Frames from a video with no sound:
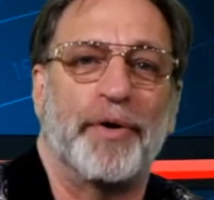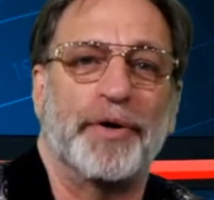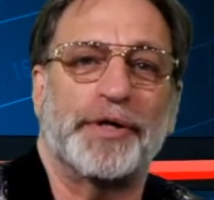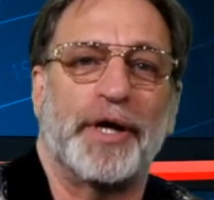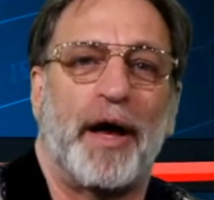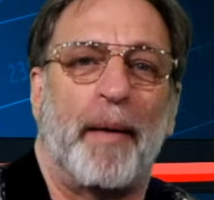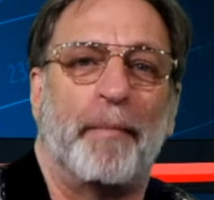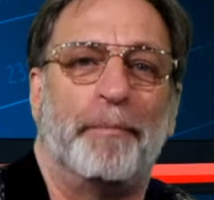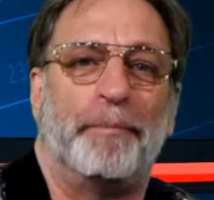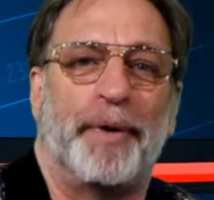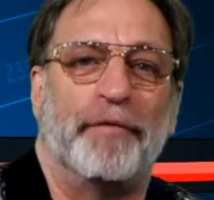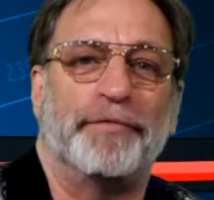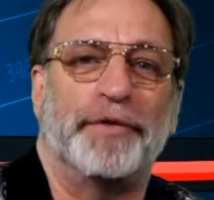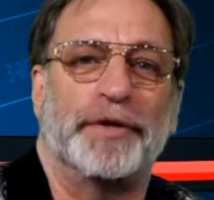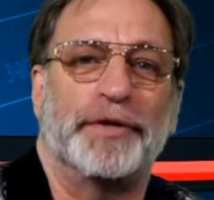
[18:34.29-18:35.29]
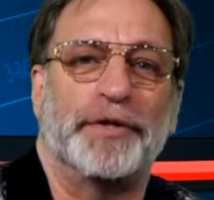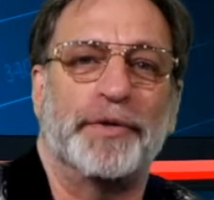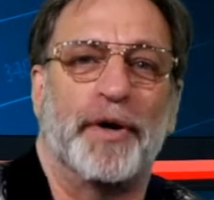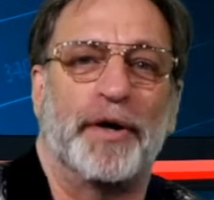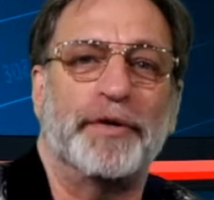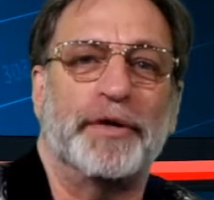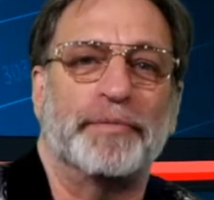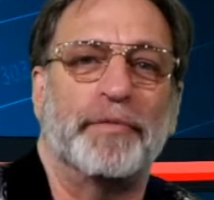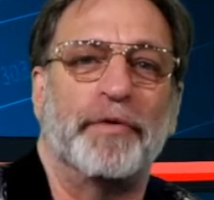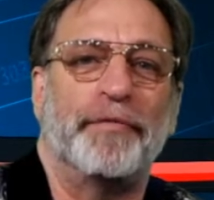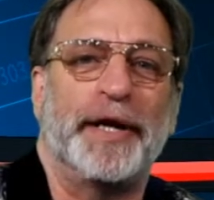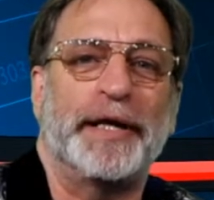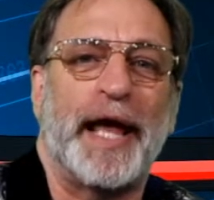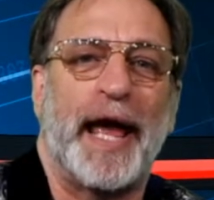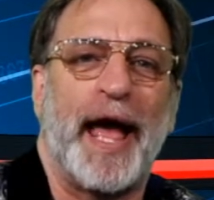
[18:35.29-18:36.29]
above the 200 moving day
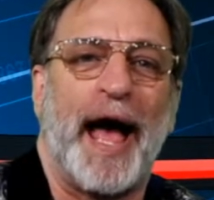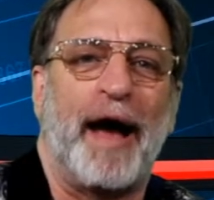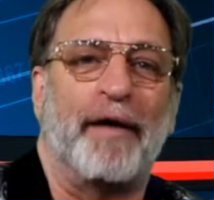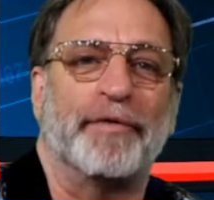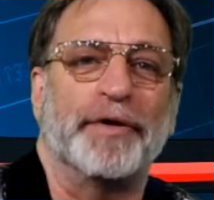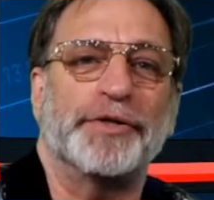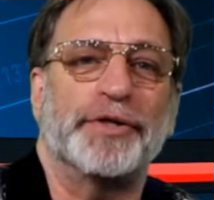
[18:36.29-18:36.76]
average,